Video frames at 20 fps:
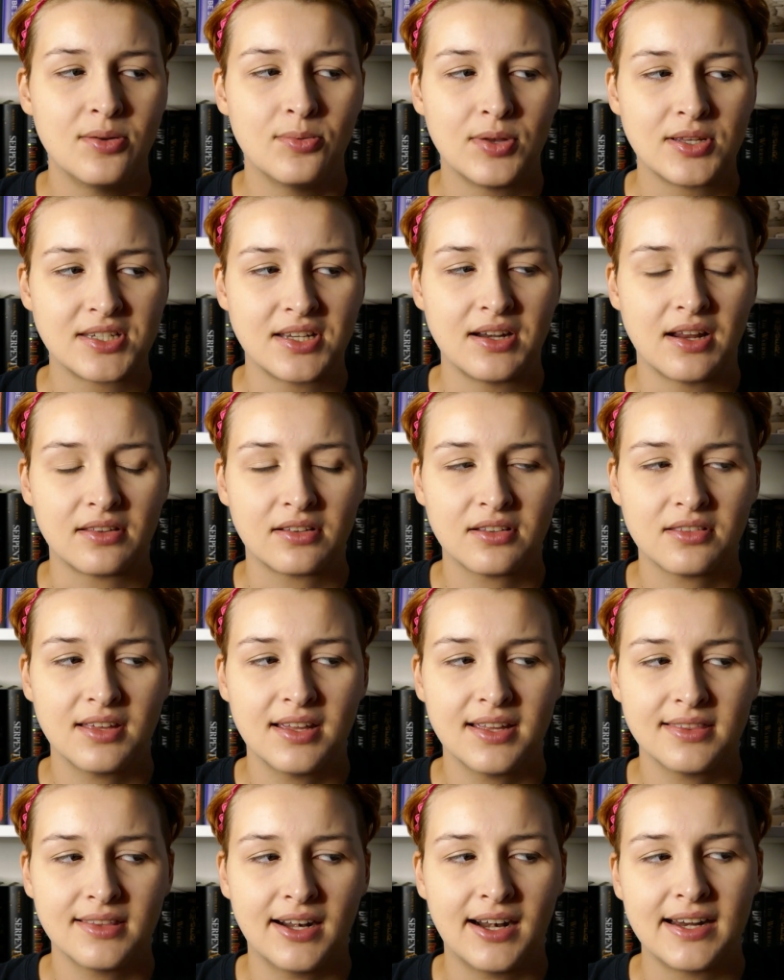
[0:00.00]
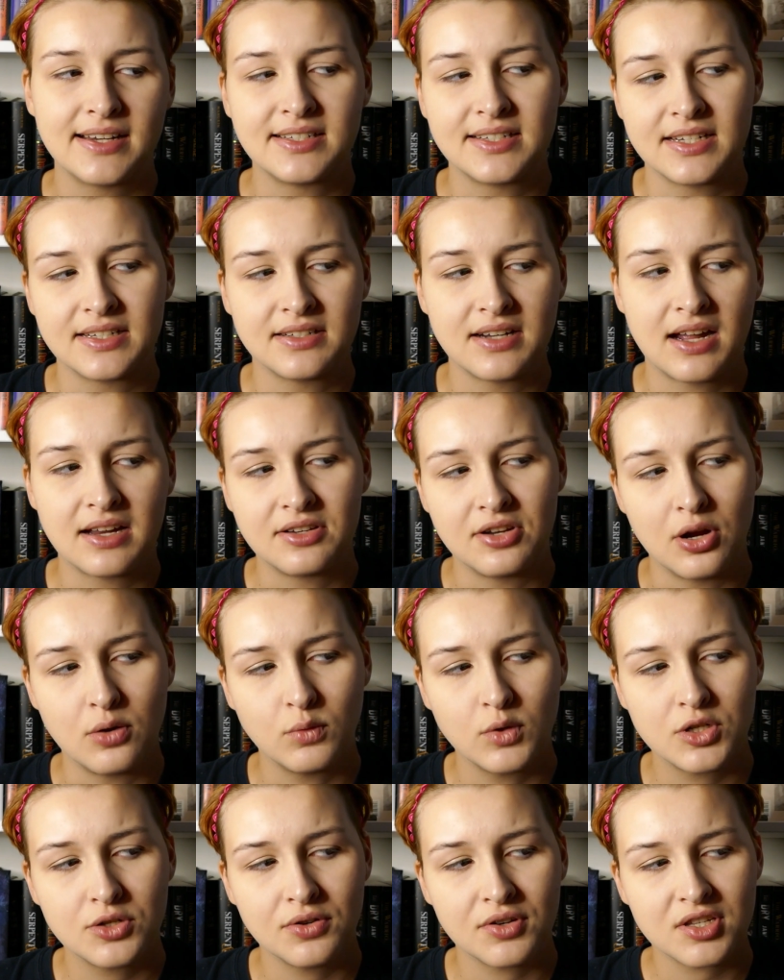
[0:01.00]
Was another thing that I did not know
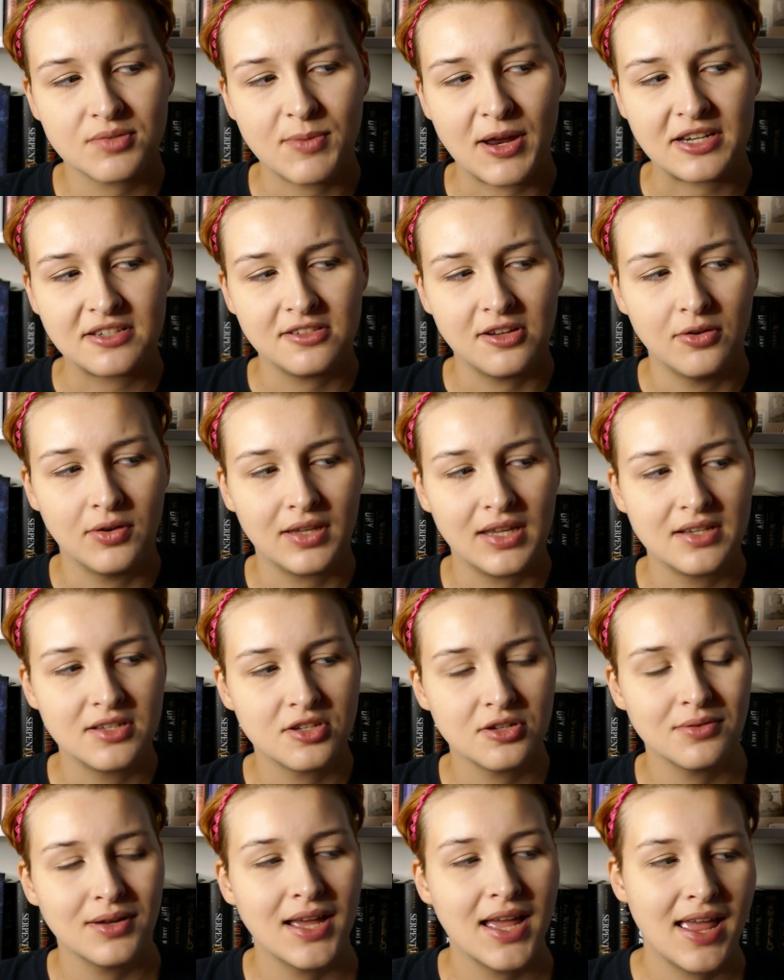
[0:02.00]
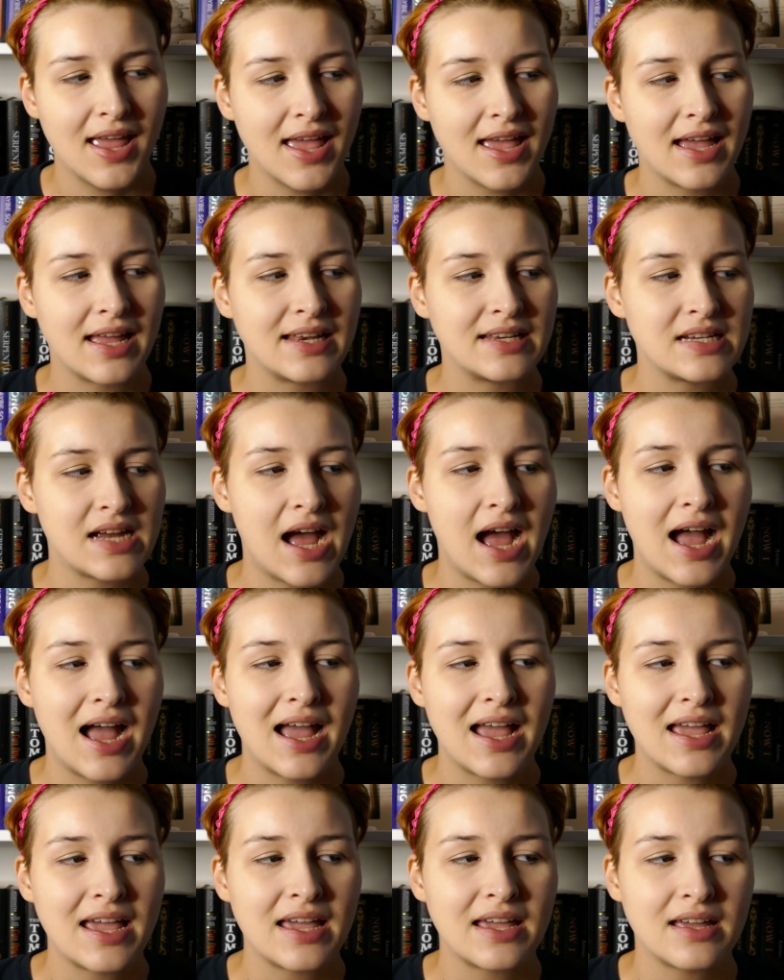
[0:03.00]
what to expect going into it, and
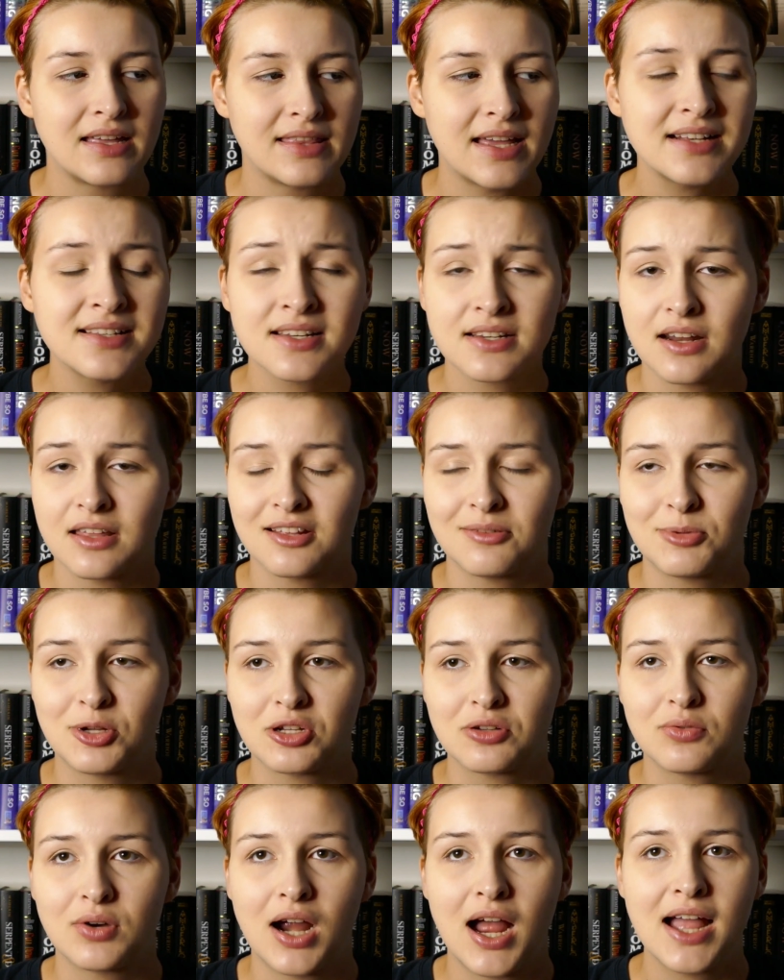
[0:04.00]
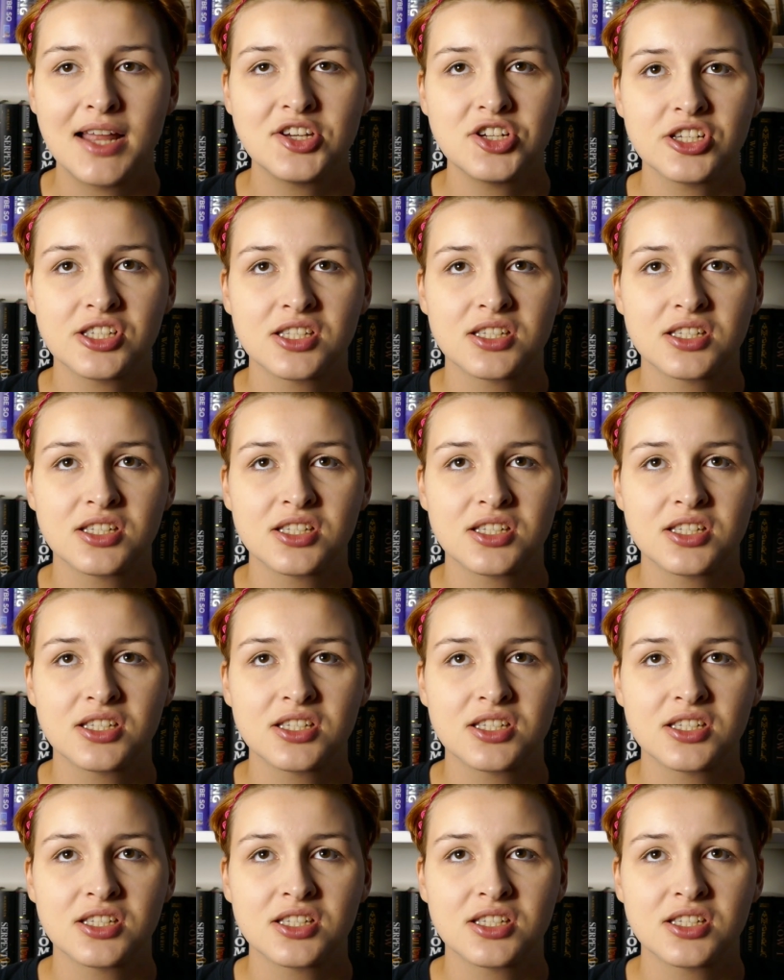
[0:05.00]
that's another book where I